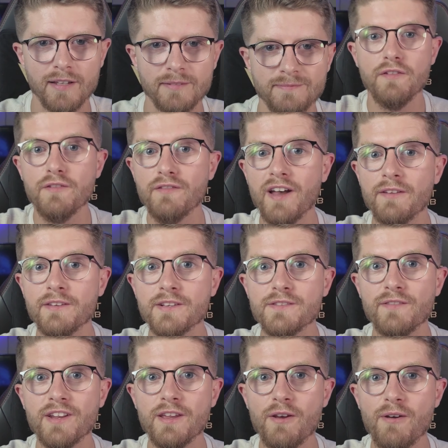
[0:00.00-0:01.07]
If you found this
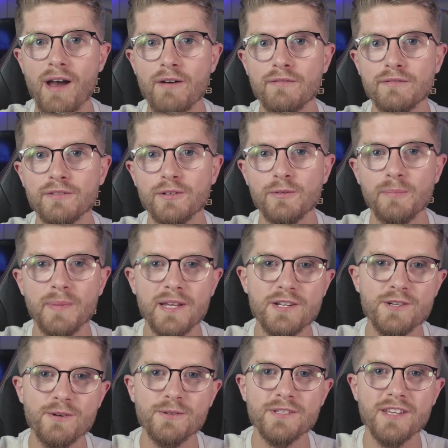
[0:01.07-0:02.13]
video helpful, be
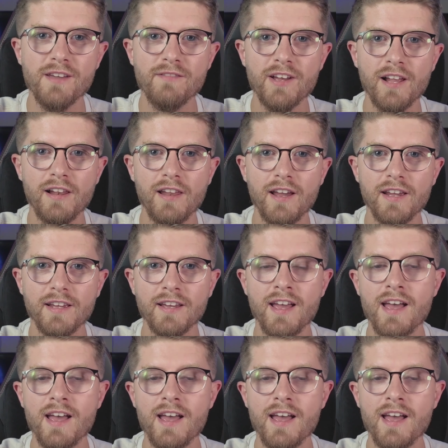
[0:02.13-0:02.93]
sure to give it a like